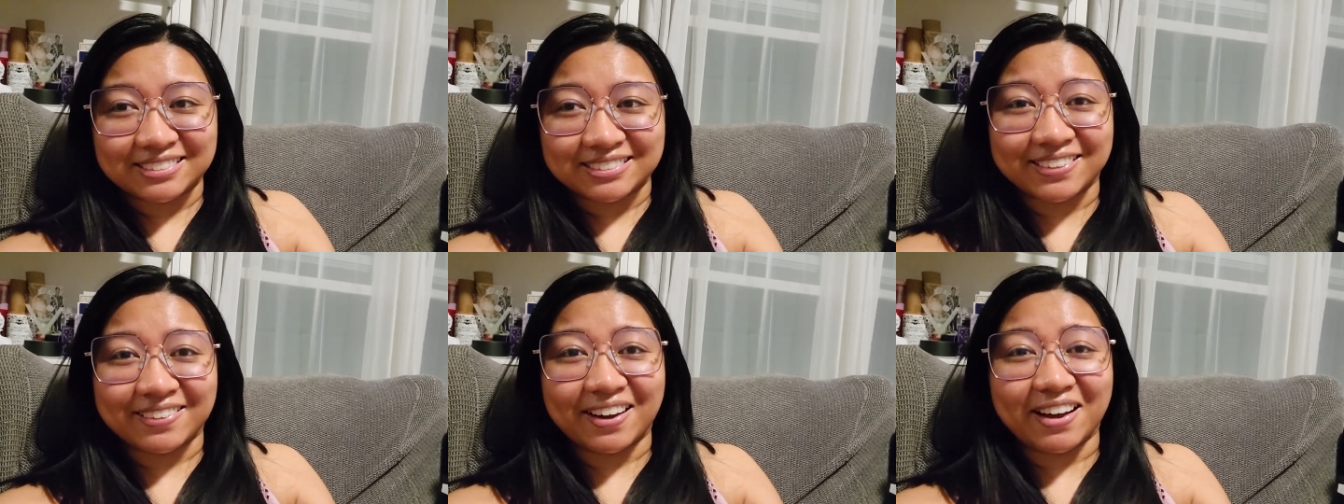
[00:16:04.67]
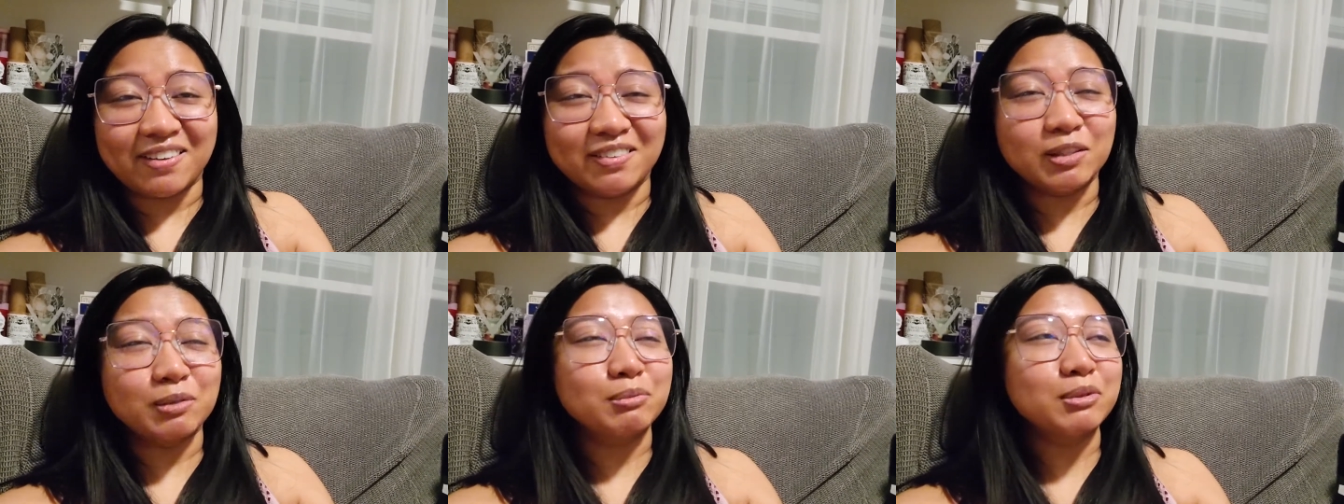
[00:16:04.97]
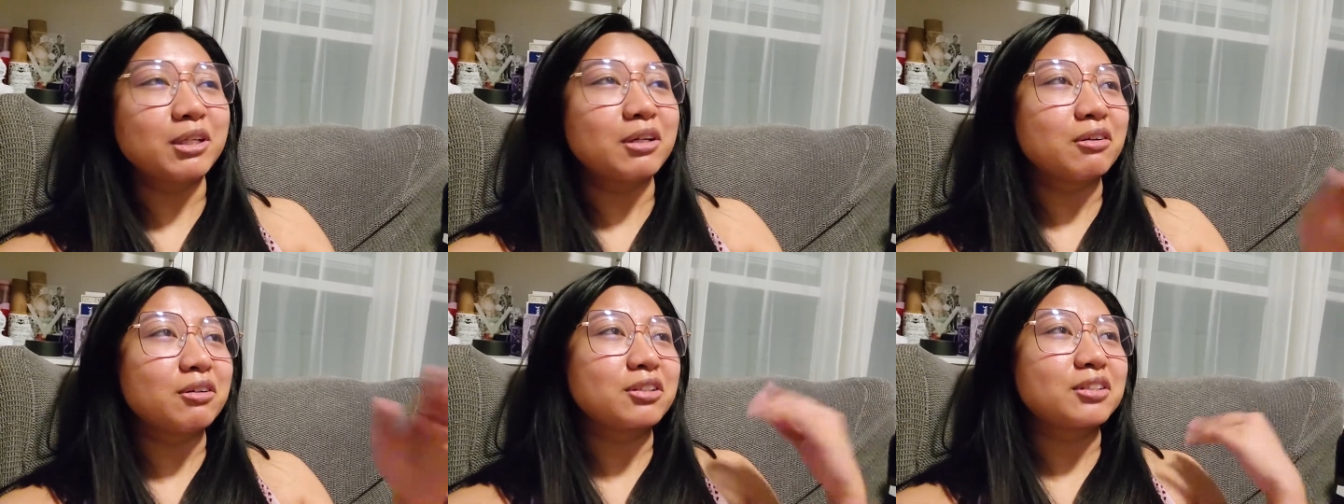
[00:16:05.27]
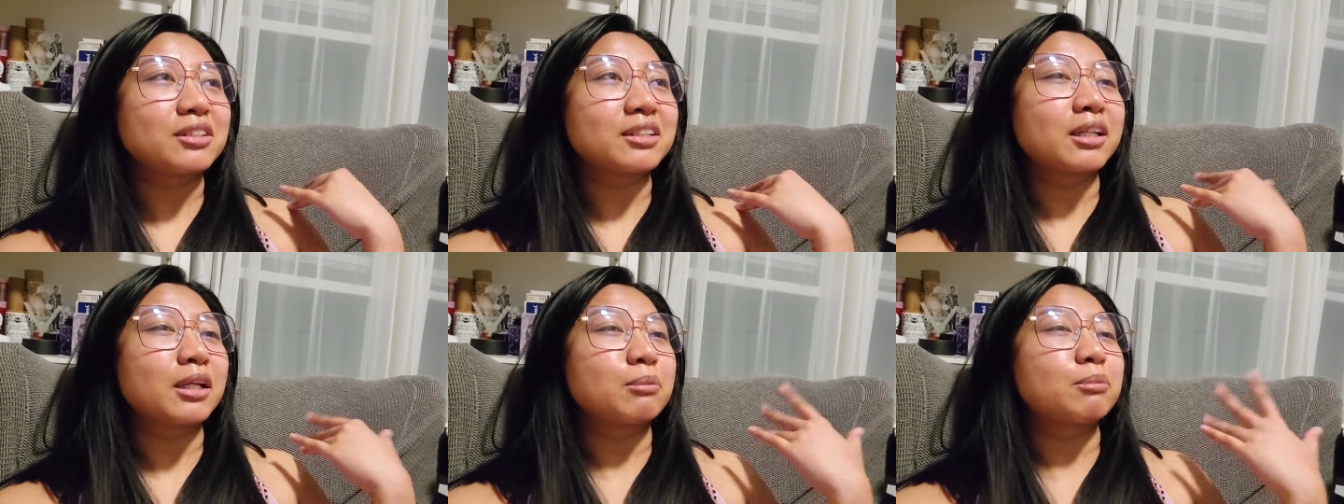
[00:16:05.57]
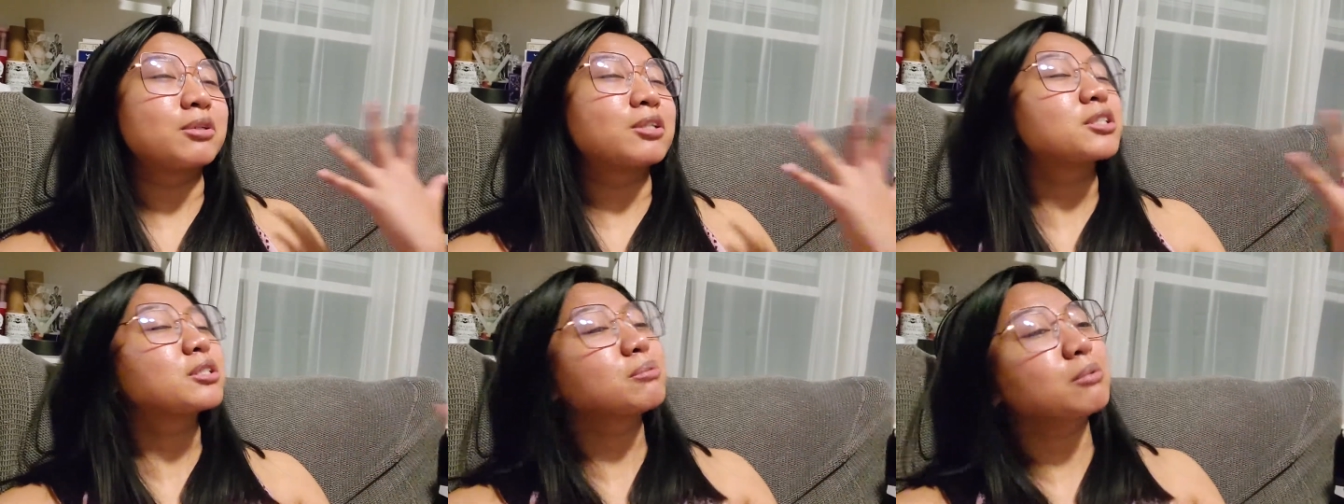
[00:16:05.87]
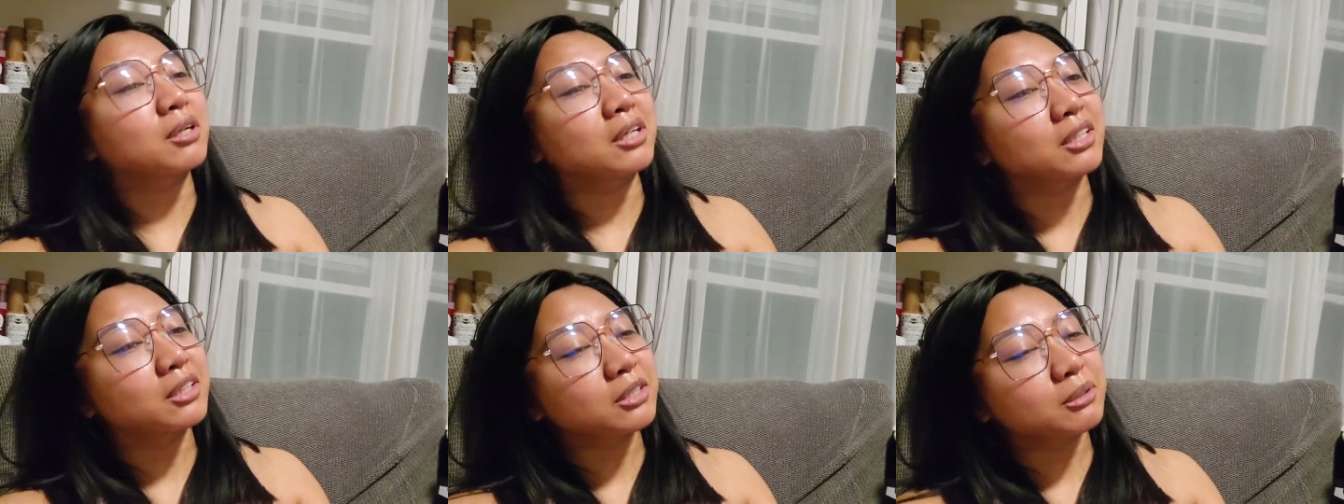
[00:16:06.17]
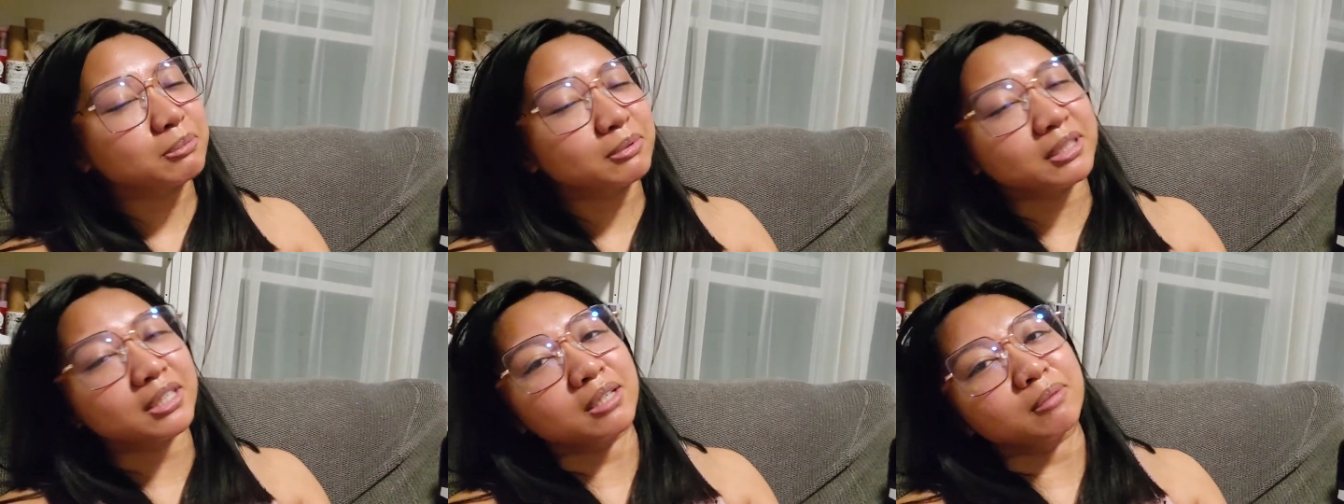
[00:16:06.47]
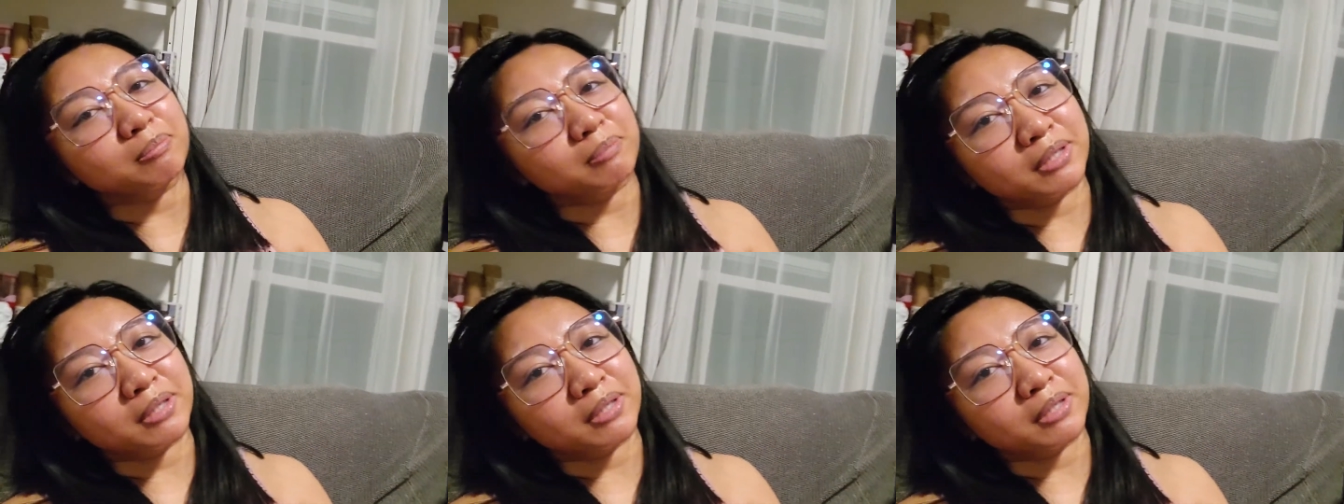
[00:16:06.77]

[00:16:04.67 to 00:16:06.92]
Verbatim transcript: so I will be going to the library tomorrow to pick up